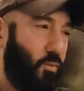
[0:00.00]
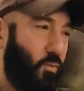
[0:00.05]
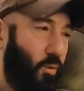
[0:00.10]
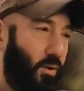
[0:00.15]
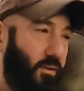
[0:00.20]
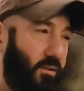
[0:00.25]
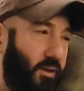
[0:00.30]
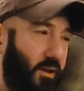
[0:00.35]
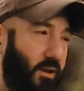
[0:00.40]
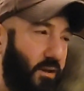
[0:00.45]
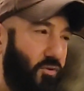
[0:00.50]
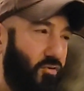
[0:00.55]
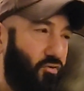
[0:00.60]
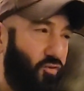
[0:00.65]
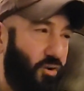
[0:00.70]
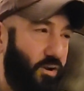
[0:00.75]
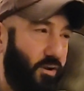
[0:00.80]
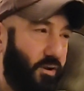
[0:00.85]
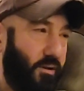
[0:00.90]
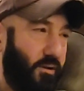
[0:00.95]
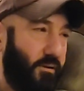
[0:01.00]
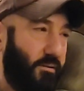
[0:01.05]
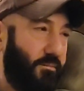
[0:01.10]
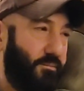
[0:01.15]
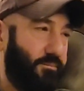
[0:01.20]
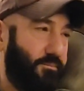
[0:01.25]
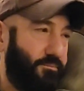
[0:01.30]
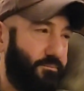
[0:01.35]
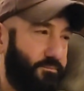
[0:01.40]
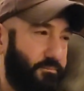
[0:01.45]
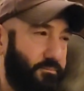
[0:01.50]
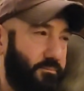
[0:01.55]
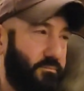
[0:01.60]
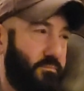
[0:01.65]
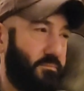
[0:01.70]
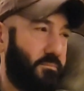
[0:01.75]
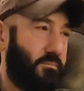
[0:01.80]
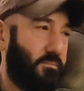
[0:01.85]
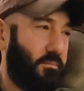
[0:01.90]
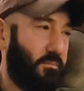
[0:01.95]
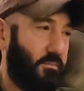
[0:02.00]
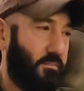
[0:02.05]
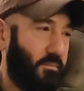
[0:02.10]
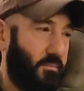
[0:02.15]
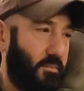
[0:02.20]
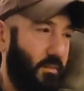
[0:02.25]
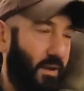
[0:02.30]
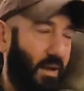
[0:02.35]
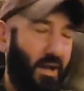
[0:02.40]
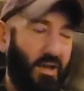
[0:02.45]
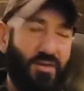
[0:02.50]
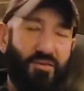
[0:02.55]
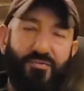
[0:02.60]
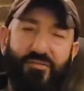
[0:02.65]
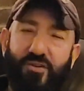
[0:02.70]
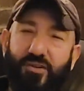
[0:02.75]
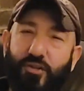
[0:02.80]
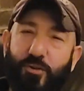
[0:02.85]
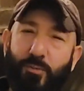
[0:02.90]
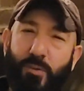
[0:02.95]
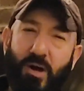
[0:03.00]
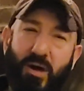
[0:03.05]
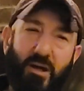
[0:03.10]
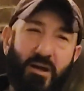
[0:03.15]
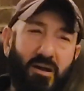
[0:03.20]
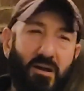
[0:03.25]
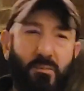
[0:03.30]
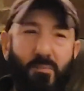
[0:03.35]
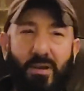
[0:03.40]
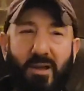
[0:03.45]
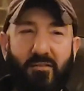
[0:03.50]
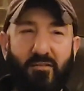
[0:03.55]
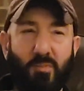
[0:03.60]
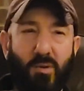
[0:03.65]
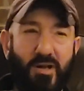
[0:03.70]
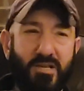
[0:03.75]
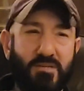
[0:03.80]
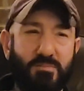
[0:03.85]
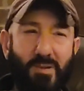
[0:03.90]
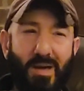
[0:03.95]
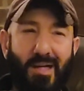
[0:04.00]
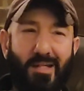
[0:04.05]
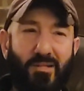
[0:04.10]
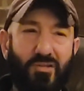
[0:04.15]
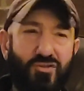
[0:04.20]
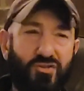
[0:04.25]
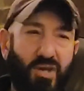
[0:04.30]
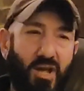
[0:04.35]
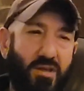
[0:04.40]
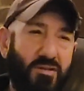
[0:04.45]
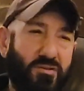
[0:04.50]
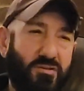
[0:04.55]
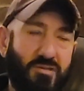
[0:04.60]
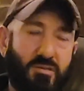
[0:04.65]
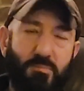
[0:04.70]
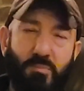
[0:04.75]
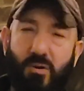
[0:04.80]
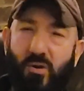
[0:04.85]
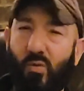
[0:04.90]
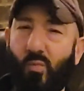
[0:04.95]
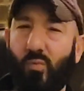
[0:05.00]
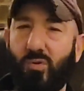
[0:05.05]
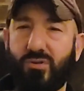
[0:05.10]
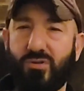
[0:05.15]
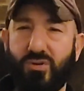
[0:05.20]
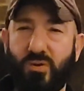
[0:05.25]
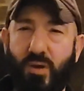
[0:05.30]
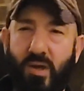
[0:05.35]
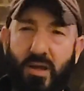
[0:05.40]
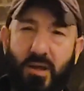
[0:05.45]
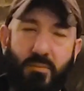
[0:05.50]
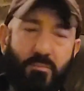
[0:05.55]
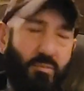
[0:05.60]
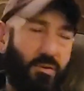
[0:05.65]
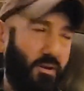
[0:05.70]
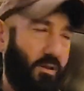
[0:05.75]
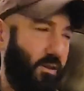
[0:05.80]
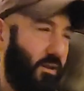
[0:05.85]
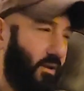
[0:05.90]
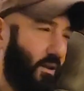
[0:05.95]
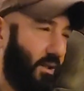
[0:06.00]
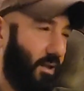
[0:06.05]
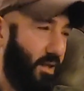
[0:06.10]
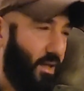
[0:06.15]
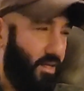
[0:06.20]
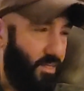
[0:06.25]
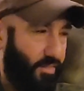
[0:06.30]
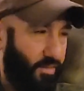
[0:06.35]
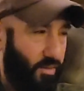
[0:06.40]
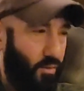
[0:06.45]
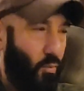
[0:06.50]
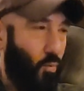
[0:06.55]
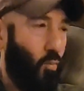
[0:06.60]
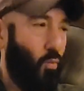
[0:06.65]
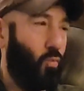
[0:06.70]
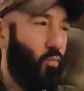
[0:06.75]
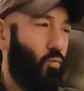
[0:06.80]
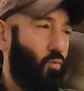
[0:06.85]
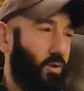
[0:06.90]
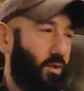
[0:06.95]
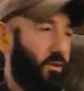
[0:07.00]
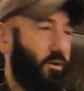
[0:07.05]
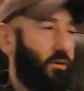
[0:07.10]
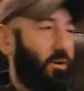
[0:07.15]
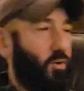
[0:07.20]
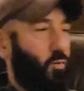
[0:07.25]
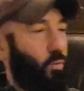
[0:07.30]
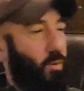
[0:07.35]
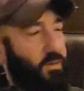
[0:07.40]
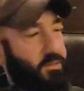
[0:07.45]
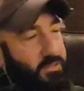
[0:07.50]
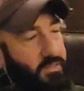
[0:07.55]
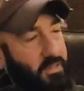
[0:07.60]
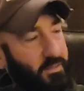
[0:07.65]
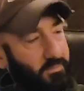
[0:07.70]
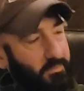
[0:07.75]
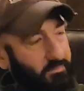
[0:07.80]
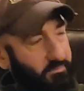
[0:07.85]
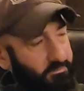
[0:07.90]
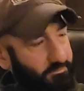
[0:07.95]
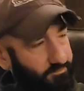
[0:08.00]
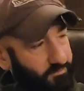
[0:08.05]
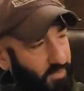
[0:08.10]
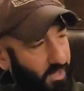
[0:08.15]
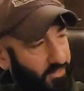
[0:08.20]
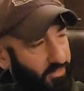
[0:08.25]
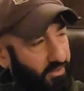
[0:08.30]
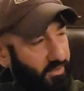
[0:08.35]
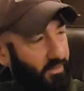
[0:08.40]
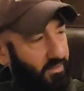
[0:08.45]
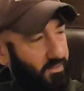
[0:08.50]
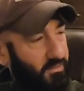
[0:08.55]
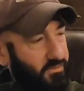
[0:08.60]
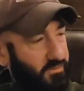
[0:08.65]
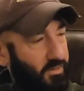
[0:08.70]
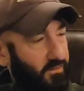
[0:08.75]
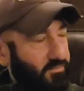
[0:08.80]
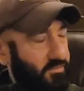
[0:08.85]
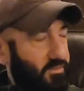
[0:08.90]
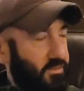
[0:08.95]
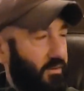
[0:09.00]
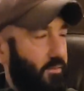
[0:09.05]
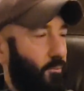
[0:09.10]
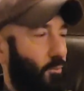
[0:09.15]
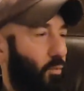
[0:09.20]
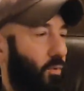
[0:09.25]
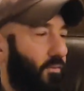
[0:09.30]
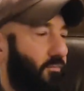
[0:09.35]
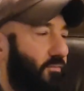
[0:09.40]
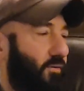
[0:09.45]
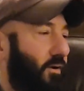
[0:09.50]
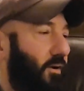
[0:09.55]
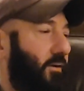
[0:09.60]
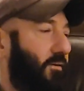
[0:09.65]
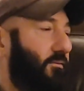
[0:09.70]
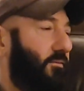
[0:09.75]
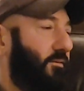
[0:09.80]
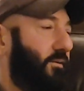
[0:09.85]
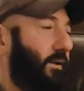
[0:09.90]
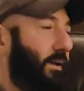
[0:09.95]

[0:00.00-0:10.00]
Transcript: what day you're drinking it, how you feel about it. I mean, everybody's palate changes depending on what you ate, but really good whiskey. I think it deserves a 7.5.